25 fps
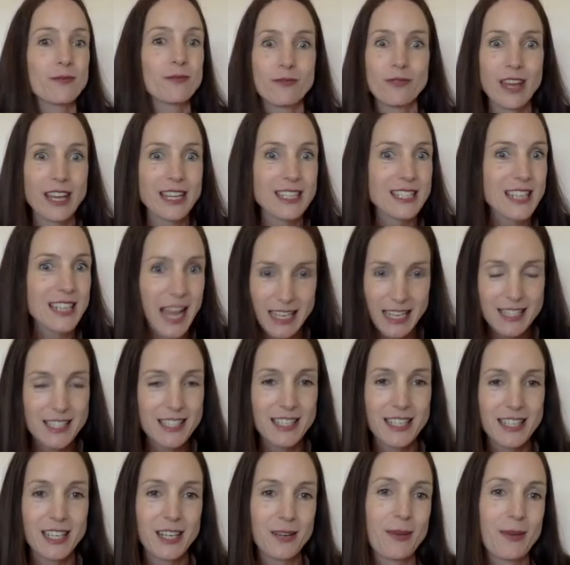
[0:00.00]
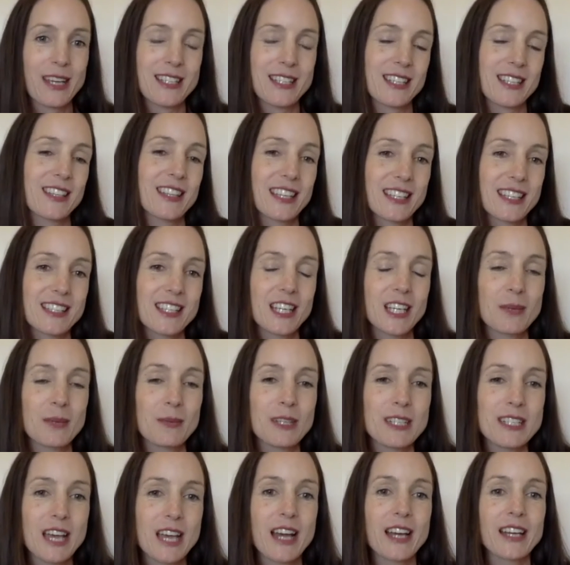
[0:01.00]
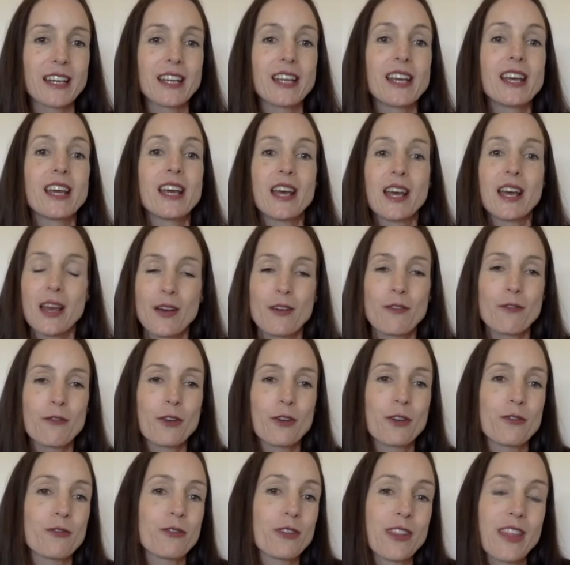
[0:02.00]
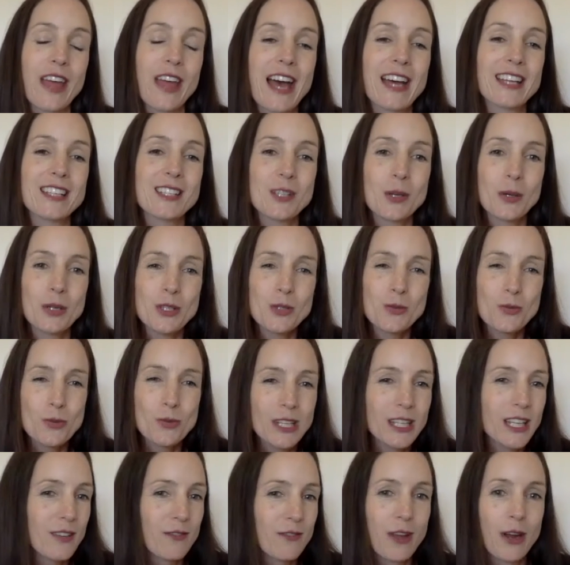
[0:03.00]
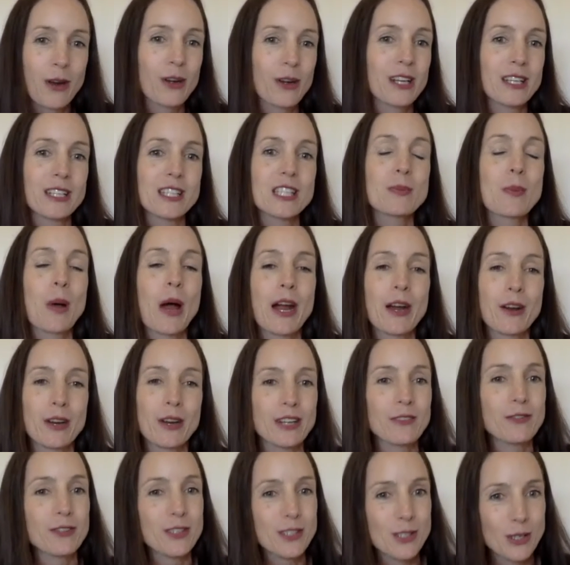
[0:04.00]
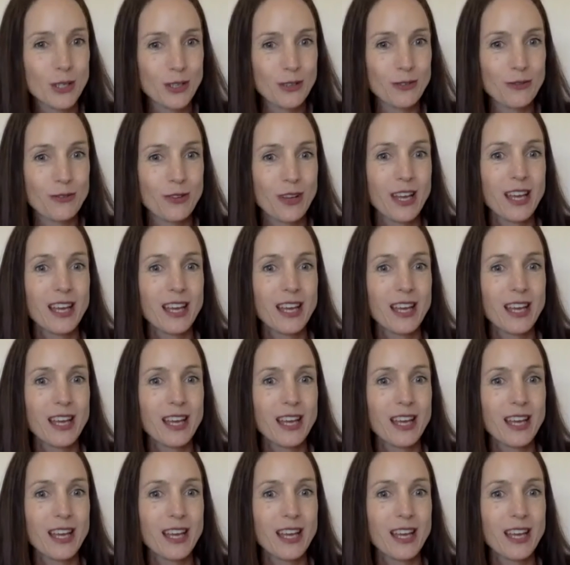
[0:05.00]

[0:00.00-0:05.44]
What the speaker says: fantastic and amazing things that can be done for that. So it's really very inspiring if you sort of,